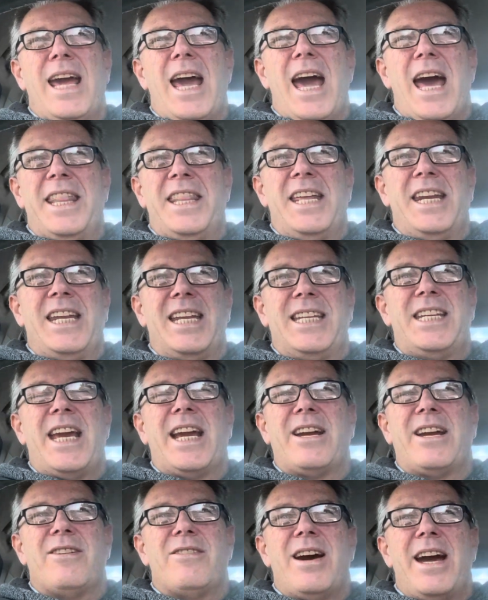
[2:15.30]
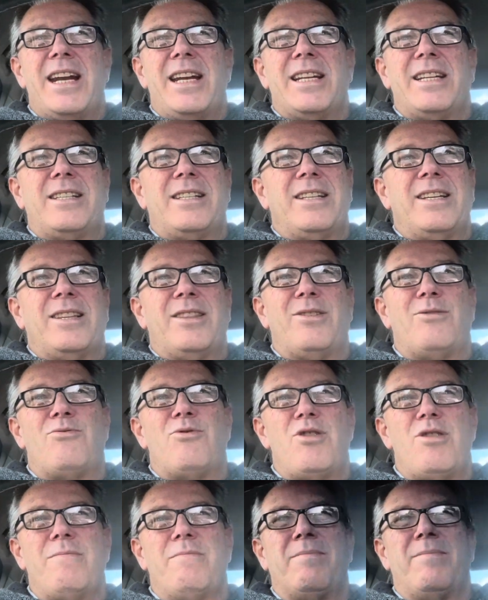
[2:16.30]
and then he decorated the
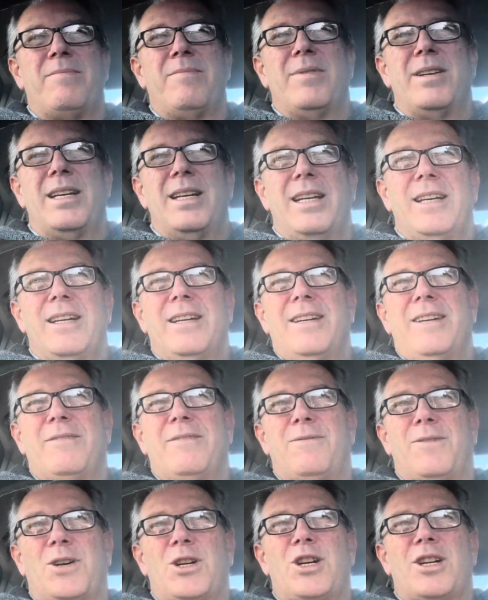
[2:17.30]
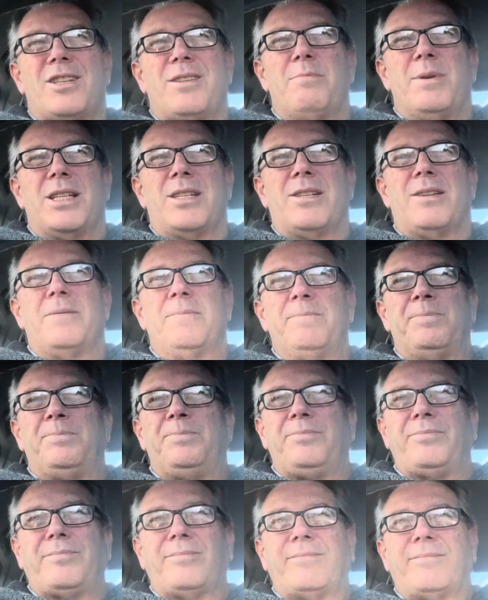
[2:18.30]
room for Christmas.
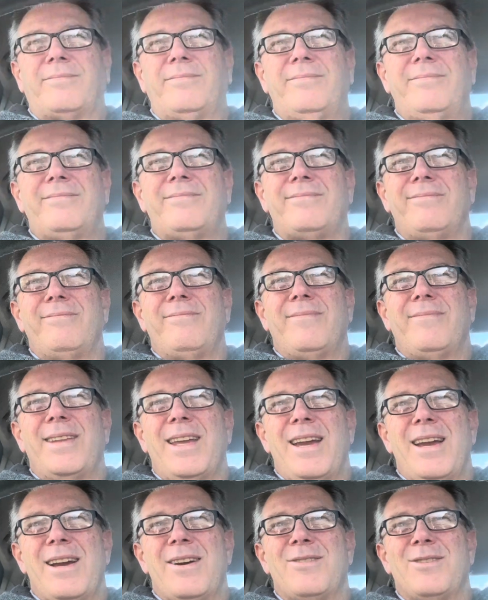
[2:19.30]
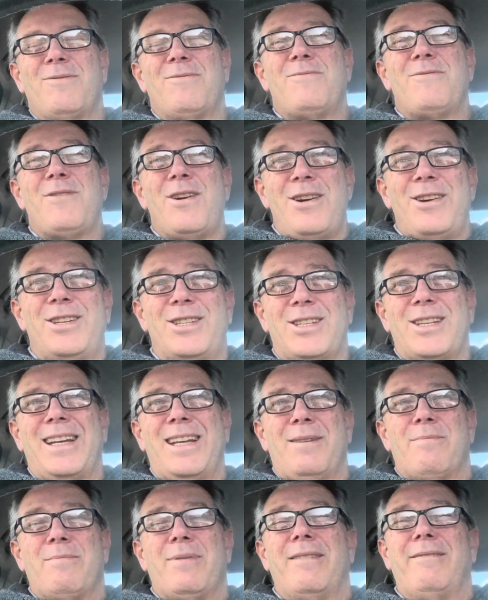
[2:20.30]
It was very
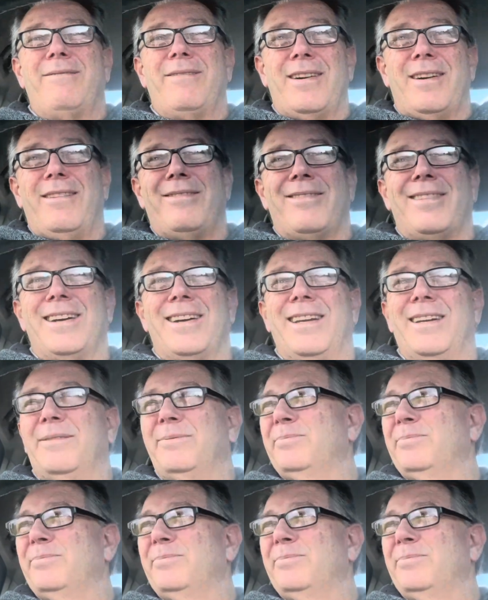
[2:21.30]
silly but very funny.